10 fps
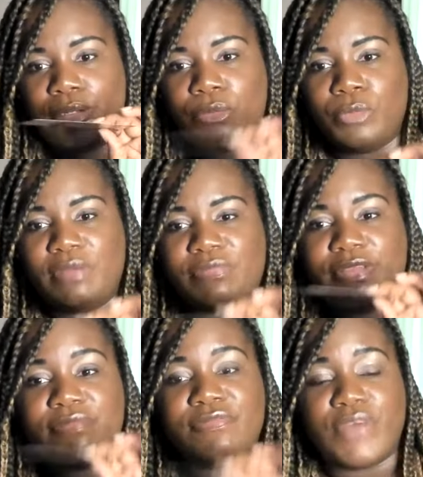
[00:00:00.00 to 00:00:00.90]
with
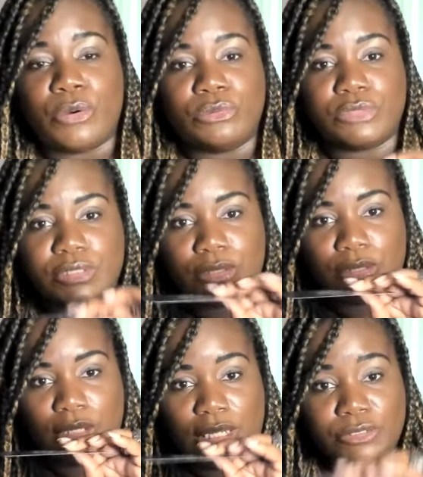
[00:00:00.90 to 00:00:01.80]
the votes
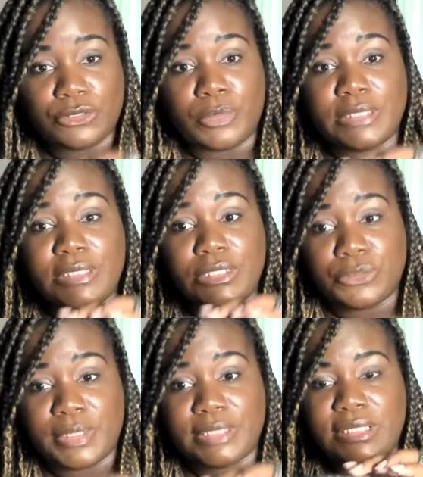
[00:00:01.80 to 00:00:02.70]
in
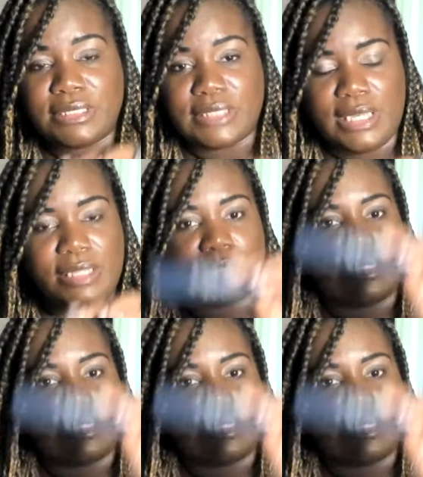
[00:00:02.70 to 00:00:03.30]
2026.